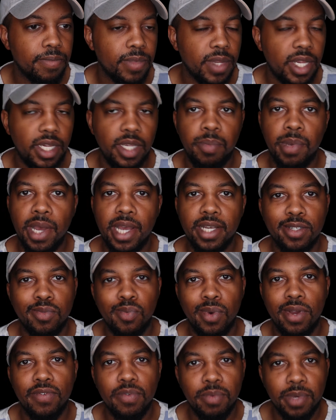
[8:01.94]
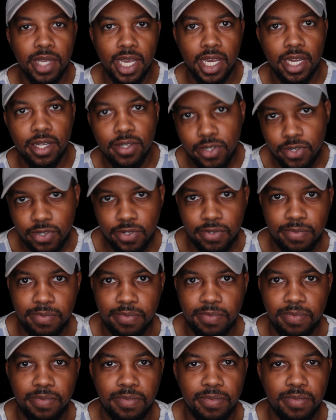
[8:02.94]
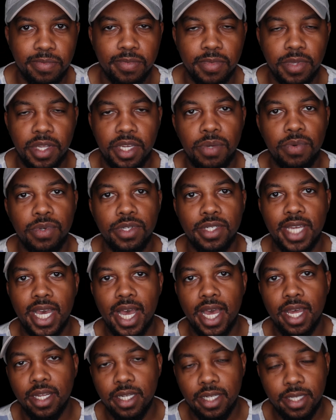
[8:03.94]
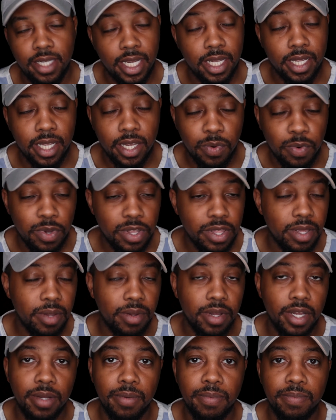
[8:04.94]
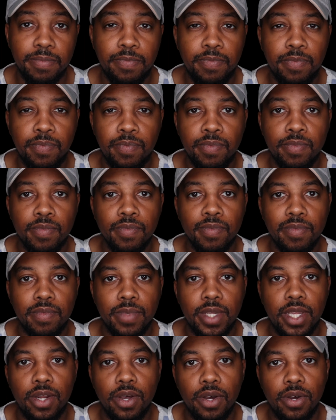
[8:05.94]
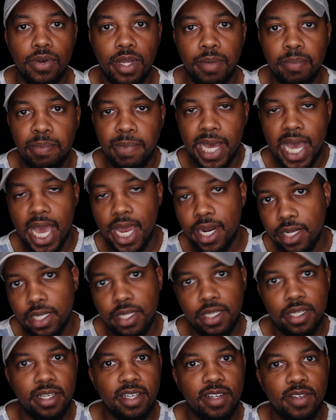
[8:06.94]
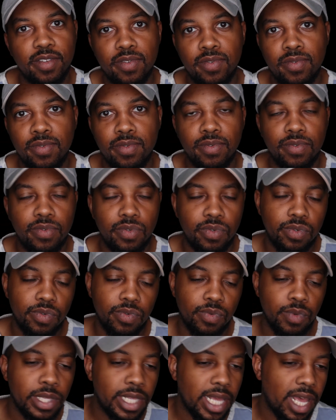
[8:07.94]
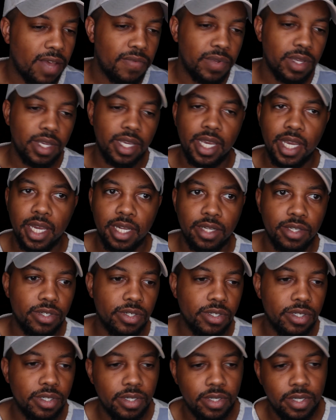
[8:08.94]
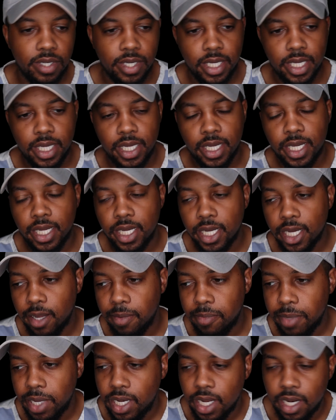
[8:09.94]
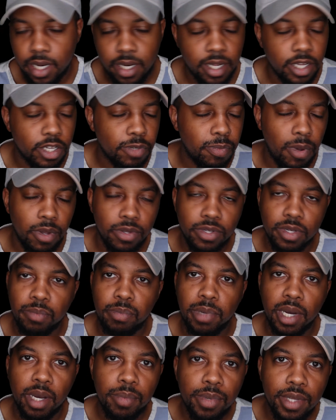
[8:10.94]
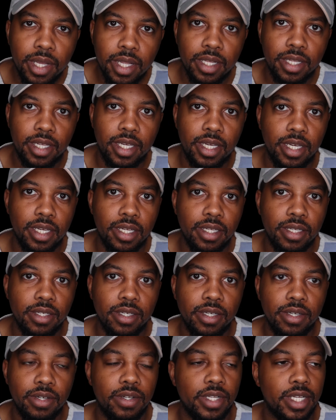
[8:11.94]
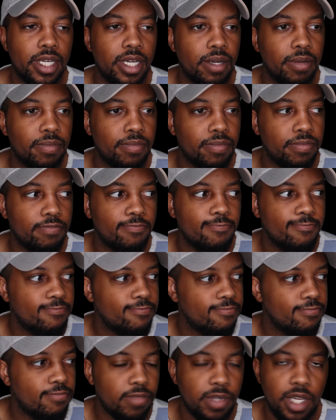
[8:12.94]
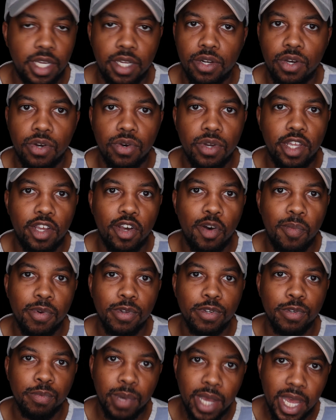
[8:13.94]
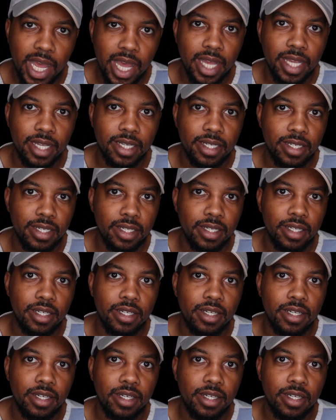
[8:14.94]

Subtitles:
and he passed away from cancer. He was dealing with and battling with having cancer. He didn't expose it publicly until he almost passed.